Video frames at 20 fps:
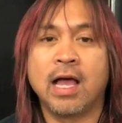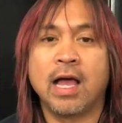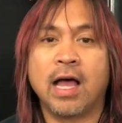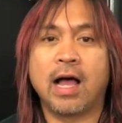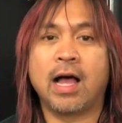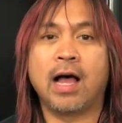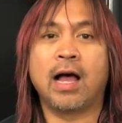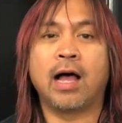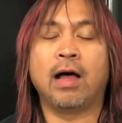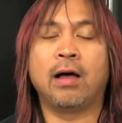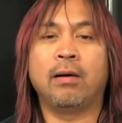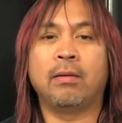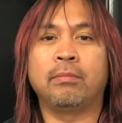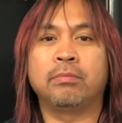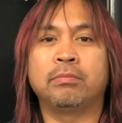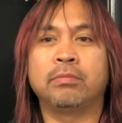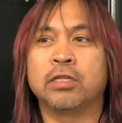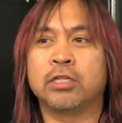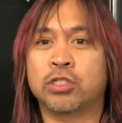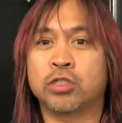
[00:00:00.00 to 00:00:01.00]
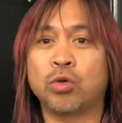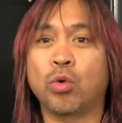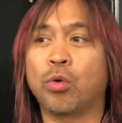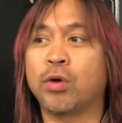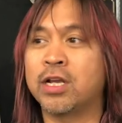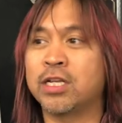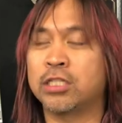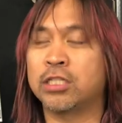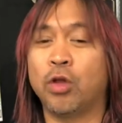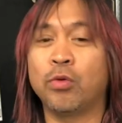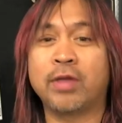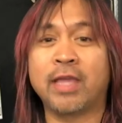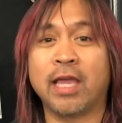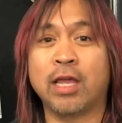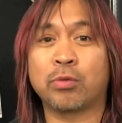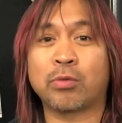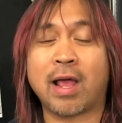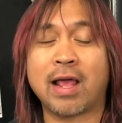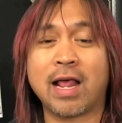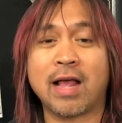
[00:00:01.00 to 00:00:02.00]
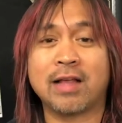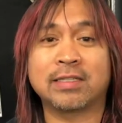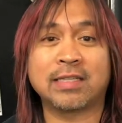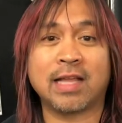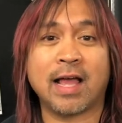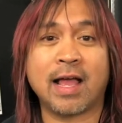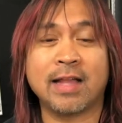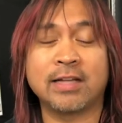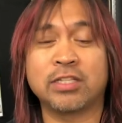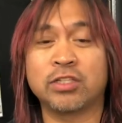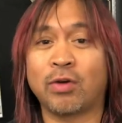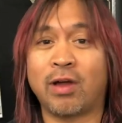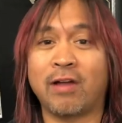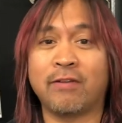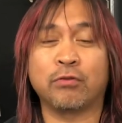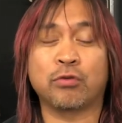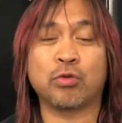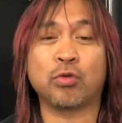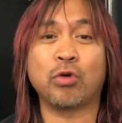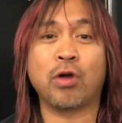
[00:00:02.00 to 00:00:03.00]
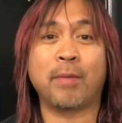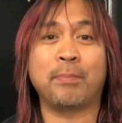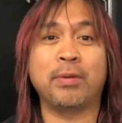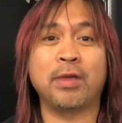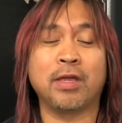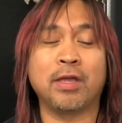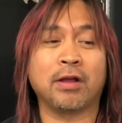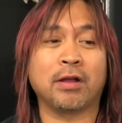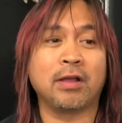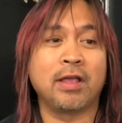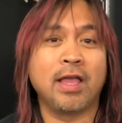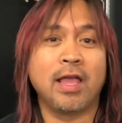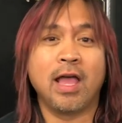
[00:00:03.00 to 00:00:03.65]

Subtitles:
The store is located right outside, so I grew up here,